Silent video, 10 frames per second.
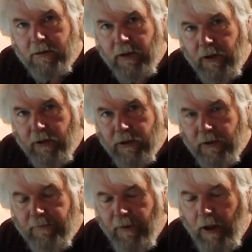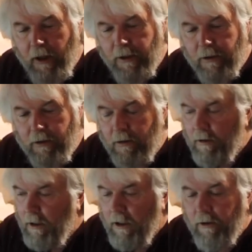they usually fall under
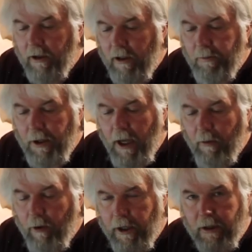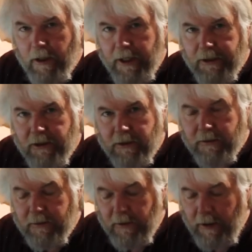the EPA
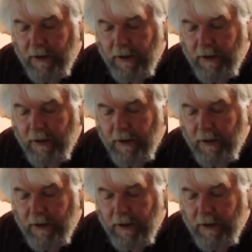regulations